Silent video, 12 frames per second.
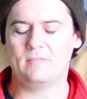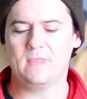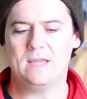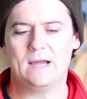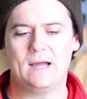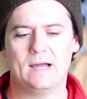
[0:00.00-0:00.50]

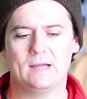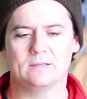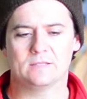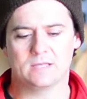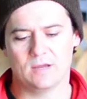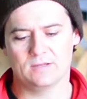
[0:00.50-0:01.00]

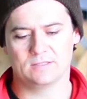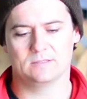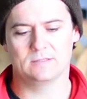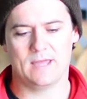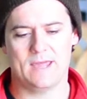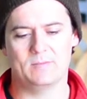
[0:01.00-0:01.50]
So
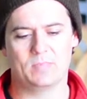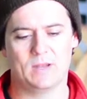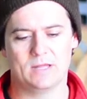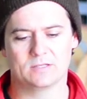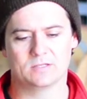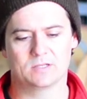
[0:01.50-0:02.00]
hand
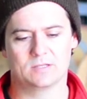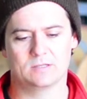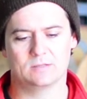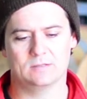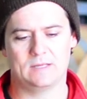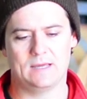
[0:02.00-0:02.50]
plunged,
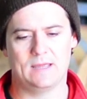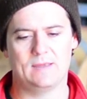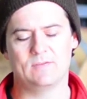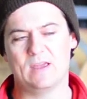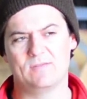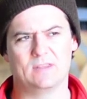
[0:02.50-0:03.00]

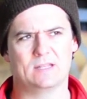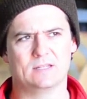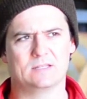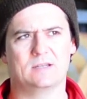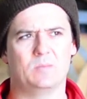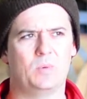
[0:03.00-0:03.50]
everything
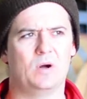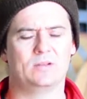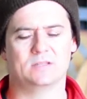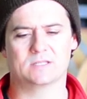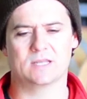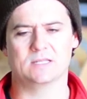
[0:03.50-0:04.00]
that's in a pot
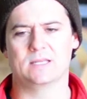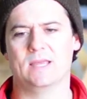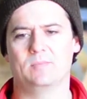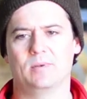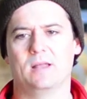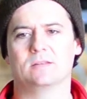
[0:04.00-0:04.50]
just gets
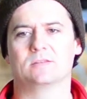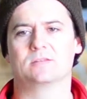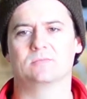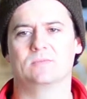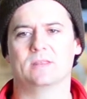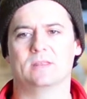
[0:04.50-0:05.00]
hand
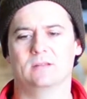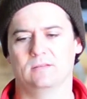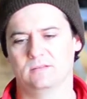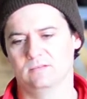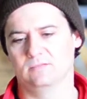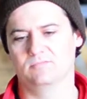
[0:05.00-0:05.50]
plunged with a
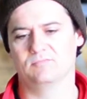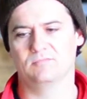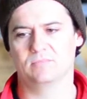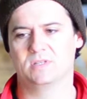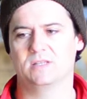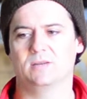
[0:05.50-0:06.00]
little
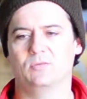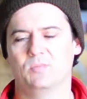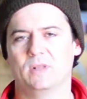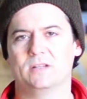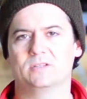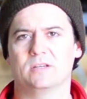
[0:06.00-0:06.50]
steel
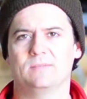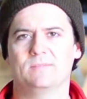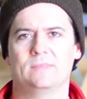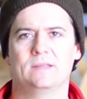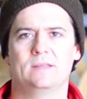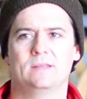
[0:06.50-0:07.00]
plunger,
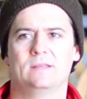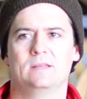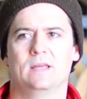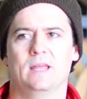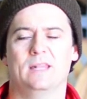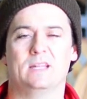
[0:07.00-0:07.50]

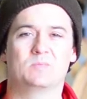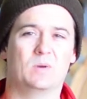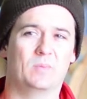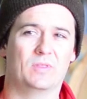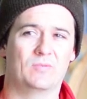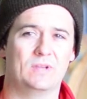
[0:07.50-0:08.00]
and that's
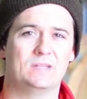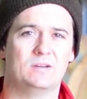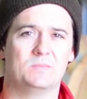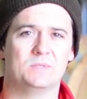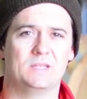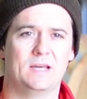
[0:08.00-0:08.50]
probably 3
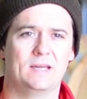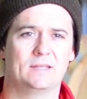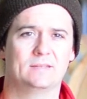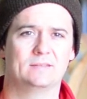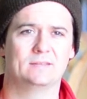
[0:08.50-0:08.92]
times a day.